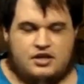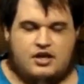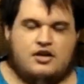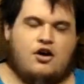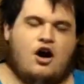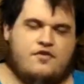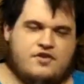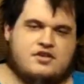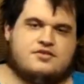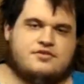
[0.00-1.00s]
And
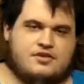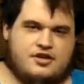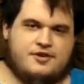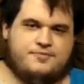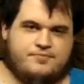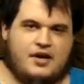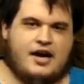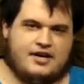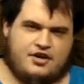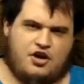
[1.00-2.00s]
obviously,
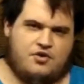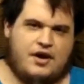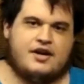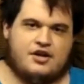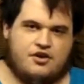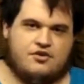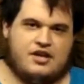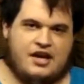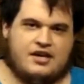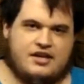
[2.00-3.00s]
I know you
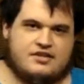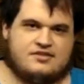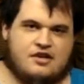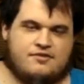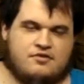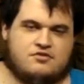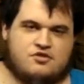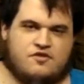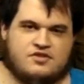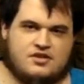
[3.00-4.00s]
can't get cell phone
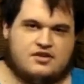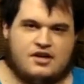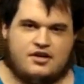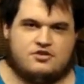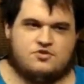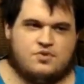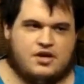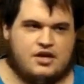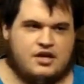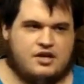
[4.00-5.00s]
service in the
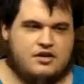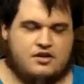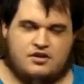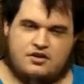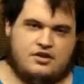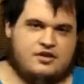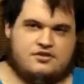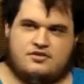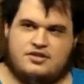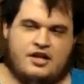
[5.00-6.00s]
country unless
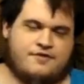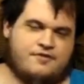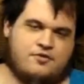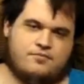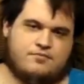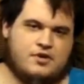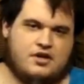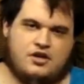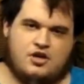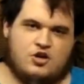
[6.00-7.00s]
there's telephone
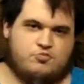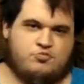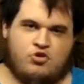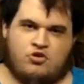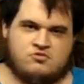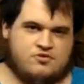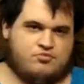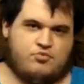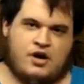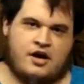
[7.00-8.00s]
poles with
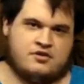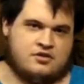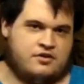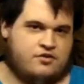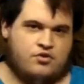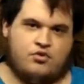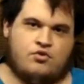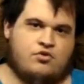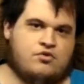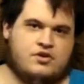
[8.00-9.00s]
wires along the
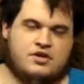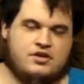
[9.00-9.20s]
whole